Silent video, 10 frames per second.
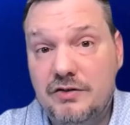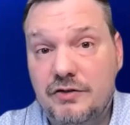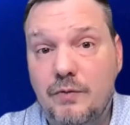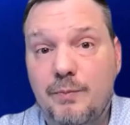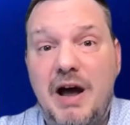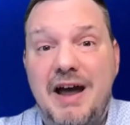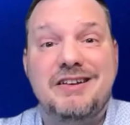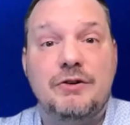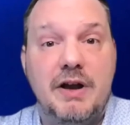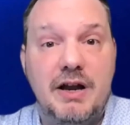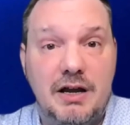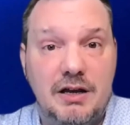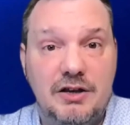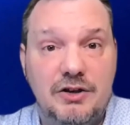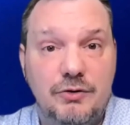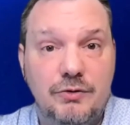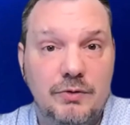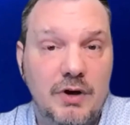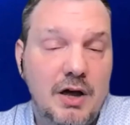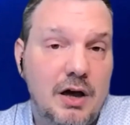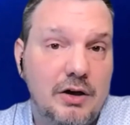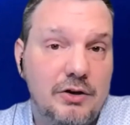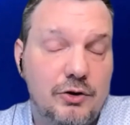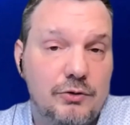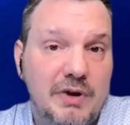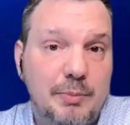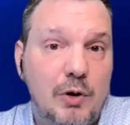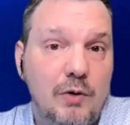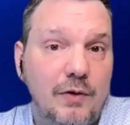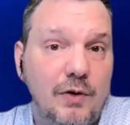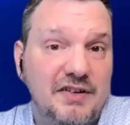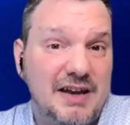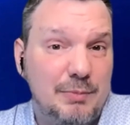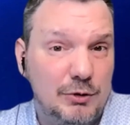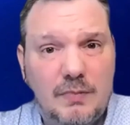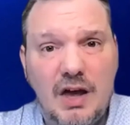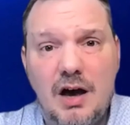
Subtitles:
So by integrating it into your repo, for example,